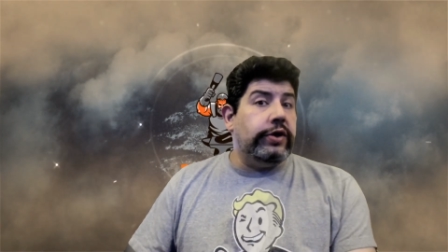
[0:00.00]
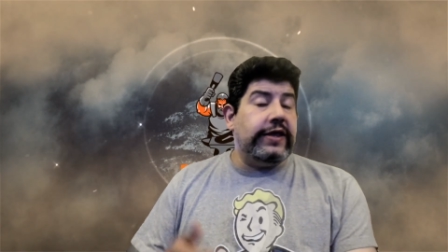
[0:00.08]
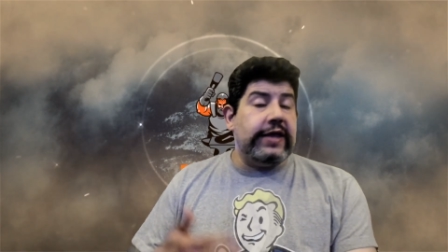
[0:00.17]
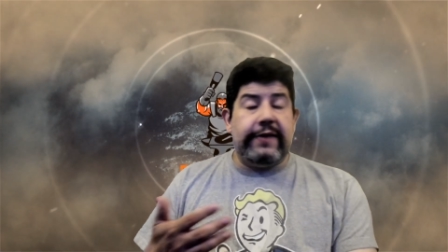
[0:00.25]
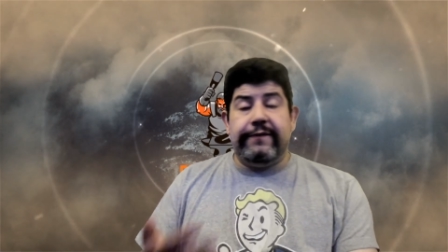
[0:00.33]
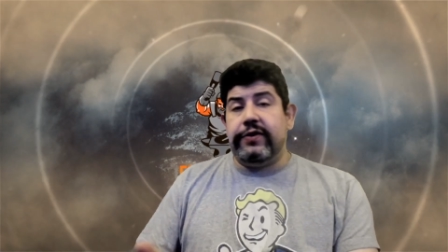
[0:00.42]
And
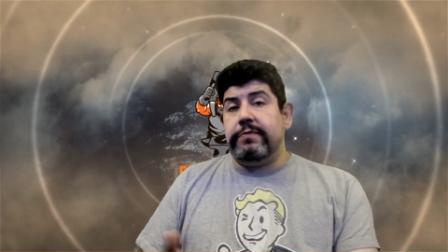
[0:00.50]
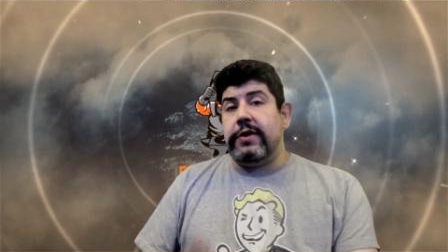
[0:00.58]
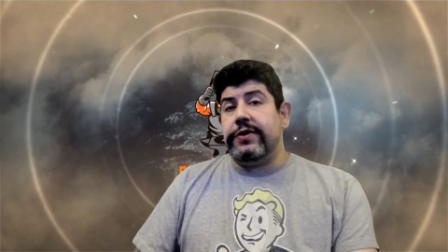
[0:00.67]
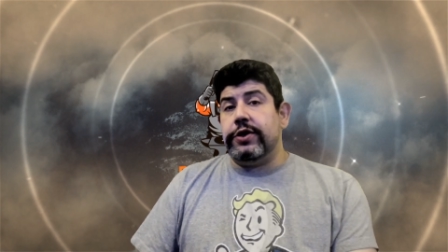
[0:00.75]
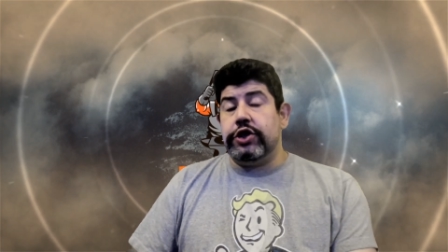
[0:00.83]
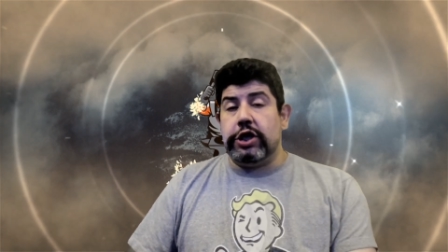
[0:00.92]
then for the
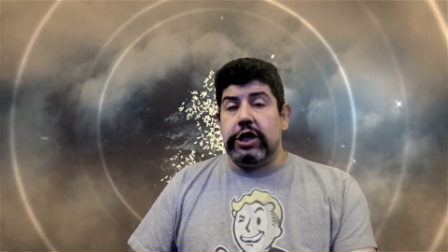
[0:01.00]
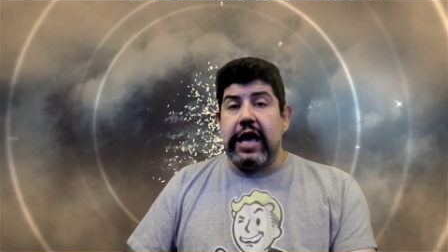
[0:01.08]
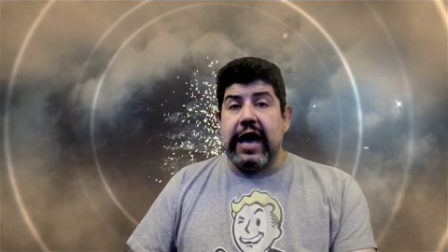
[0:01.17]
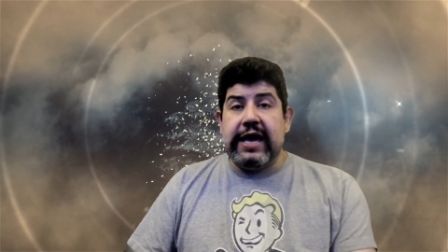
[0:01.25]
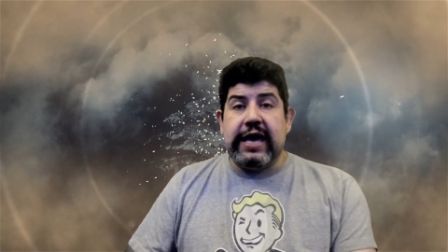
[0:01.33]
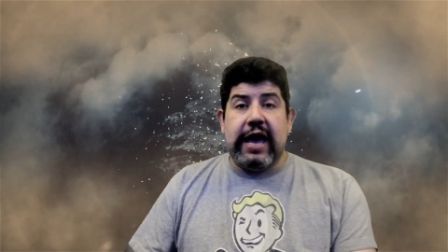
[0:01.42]
month of
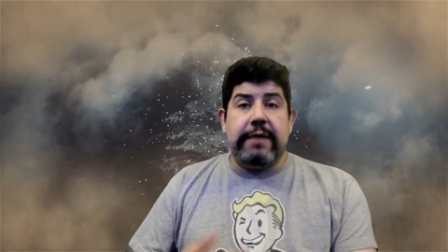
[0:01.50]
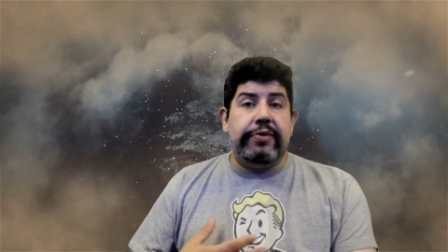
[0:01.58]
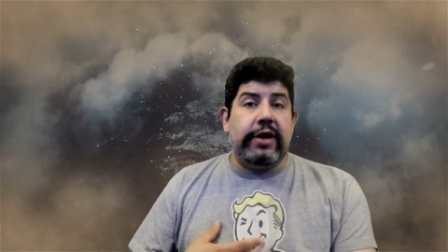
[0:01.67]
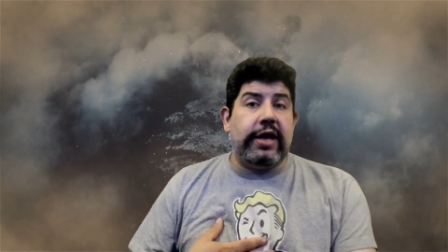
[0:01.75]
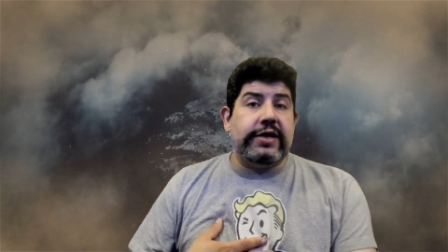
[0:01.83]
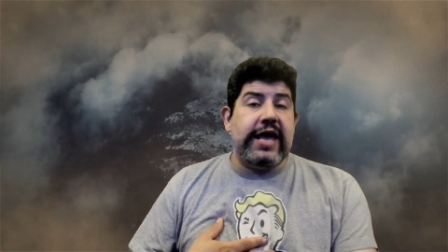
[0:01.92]
July, I
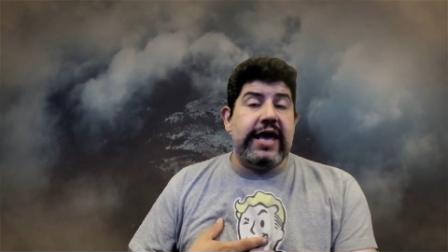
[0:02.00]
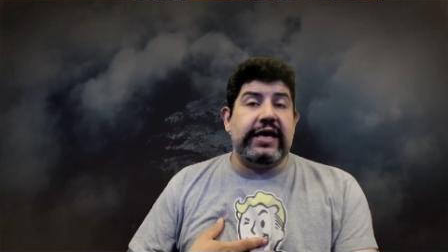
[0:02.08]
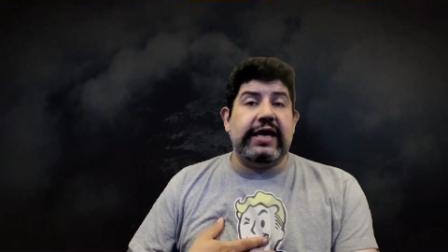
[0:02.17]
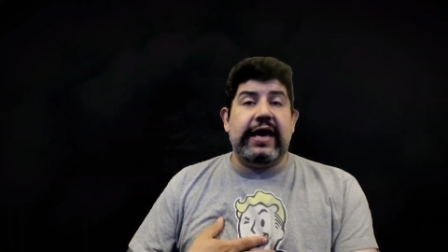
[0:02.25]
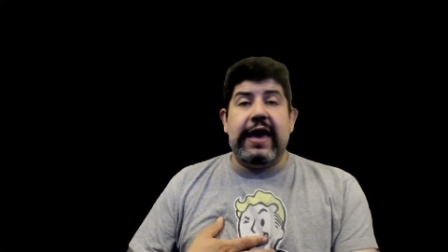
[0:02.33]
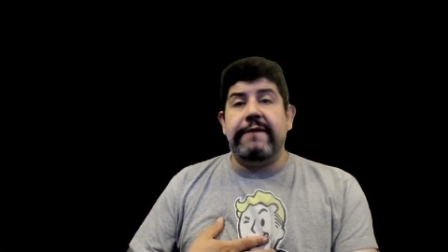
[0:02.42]
plan on
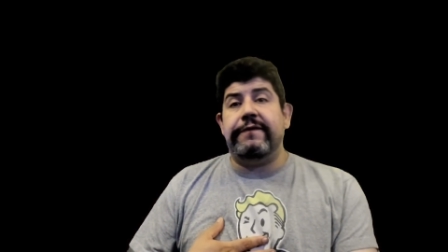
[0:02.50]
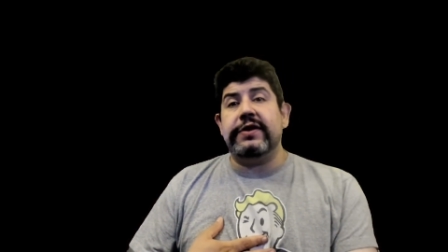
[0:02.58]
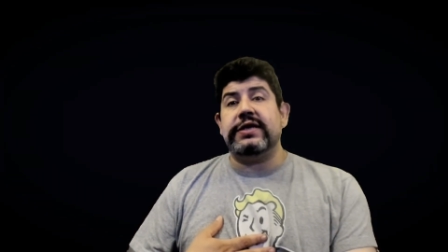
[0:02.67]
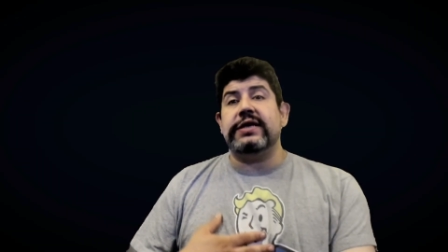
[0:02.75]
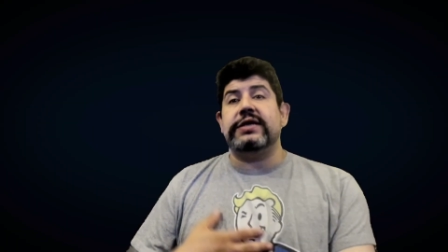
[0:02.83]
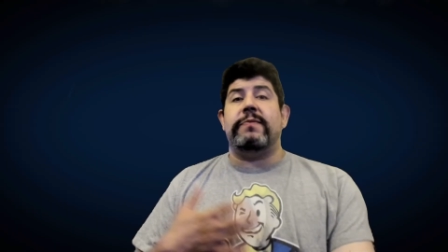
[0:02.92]
taking an
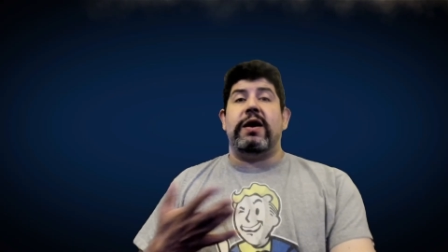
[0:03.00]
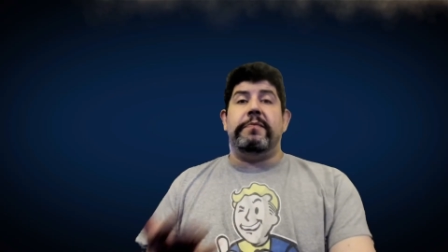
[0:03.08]
emphasis on my